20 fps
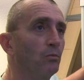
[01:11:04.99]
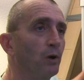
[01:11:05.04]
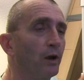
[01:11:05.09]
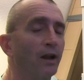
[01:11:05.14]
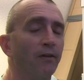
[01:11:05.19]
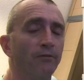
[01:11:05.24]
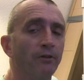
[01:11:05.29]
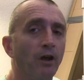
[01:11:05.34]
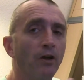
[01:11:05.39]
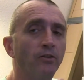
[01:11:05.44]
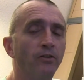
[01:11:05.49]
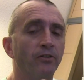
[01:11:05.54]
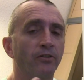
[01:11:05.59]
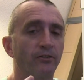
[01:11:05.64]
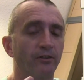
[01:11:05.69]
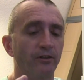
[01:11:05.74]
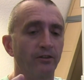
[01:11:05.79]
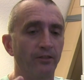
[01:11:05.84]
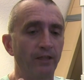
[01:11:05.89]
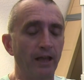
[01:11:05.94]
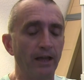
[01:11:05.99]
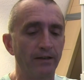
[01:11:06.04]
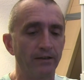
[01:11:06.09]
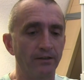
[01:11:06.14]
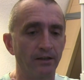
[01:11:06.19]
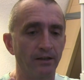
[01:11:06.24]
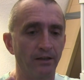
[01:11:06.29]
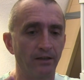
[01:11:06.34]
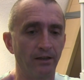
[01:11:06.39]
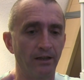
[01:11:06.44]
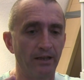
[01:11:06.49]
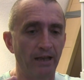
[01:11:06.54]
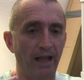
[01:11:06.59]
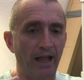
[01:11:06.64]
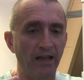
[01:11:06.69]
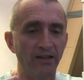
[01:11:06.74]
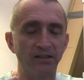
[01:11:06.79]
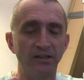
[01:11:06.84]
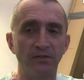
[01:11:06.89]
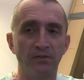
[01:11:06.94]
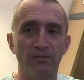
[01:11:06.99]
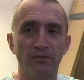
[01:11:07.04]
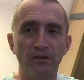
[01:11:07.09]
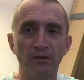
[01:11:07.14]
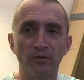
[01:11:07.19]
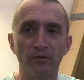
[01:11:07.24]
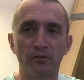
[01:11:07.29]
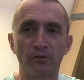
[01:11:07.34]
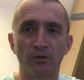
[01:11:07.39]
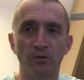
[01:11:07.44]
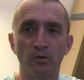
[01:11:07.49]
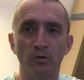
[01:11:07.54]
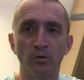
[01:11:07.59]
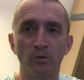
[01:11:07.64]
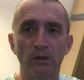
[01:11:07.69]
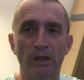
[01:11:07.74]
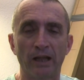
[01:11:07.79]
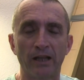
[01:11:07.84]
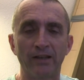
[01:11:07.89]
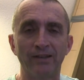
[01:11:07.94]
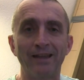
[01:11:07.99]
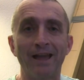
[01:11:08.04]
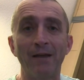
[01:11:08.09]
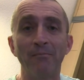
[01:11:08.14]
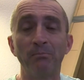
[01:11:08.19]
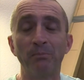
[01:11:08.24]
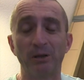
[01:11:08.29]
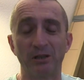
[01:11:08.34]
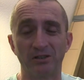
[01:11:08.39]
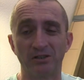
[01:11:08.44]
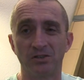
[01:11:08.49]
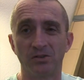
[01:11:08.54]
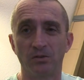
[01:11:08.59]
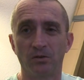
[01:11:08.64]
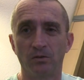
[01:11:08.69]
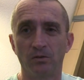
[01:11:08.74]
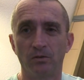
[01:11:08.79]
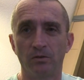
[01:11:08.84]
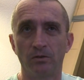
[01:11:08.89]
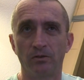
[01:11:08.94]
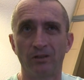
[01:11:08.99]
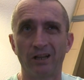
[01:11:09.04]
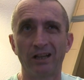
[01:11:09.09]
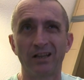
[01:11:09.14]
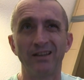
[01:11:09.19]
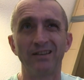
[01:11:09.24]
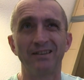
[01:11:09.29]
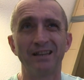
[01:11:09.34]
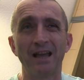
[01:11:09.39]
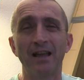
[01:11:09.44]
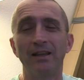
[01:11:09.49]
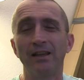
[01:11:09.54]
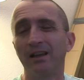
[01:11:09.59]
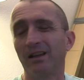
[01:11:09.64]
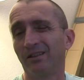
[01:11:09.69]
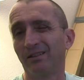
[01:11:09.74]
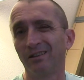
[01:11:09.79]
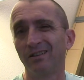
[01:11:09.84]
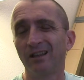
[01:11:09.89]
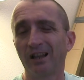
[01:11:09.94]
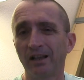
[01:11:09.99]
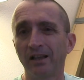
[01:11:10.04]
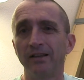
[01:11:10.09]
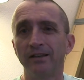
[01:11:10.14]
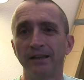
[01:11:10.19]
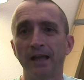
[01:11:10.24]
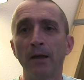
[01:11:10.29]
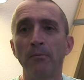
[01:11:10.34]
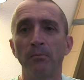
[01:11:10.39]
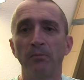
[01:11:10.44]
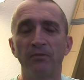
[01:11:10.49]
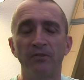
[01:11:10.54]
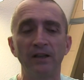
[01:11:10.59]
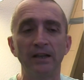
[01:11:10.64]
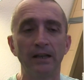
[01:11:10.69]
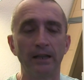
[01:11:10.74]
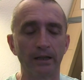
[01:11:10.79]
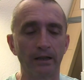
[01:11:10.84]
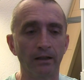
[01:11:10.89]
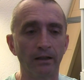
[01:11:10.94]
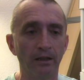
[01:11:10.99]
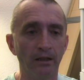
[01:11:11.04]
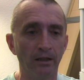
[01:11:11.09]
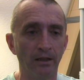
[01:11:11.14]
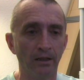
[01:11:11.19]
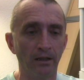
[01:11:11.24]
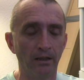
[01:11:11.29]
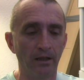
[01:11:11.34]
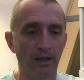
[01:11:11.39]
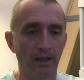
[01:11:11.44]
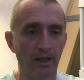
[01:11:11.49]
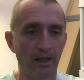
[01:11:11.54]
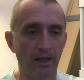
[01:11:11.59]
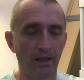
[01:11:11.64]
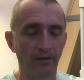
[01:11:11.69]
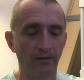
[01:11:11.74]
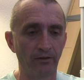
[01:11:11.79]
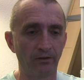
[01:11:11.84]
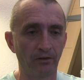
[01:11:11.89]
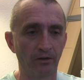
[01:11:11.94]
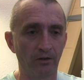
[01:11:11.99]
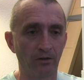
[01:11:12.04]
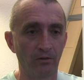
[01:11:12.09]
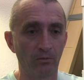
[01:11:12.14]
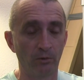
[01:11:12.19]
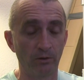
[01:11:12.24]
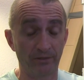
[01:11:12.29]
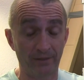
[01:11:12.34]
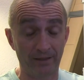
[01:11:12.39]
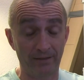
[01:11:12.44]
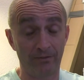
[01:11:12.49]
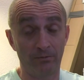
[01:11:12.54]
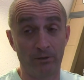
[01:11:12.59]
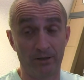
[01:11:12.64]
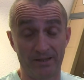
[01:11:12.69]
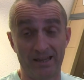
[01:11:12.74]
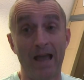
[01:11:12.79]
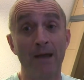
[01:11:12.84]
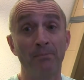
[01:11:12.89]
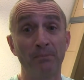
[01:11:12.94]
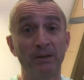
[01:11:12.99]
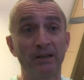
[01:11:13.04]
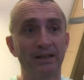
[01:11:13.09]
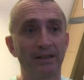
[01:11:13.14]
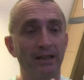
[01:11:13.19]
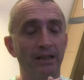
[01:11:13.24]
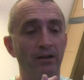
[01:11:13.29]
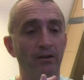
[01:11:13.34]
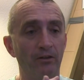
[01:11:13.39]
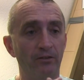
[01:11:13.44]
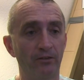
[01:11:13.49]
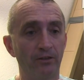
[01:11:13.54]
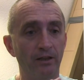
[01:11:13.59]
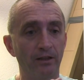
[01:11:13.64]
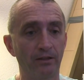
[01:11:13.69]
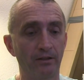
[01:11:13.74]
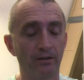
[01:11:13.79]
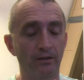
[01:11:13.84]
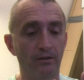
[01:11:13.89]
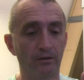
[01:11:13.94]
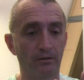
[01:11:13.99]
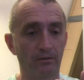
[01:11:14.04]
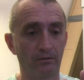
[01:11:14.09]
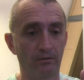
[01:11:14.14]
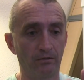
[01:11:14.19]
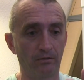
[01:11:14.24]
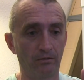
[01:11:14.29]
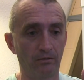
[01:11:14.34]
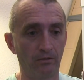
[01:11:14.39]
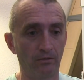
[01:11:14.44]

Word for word: what I've noticed is that it actually feels cool, like dampish. It's like a yes, it's like a damp feeling, and what what's happening there is that the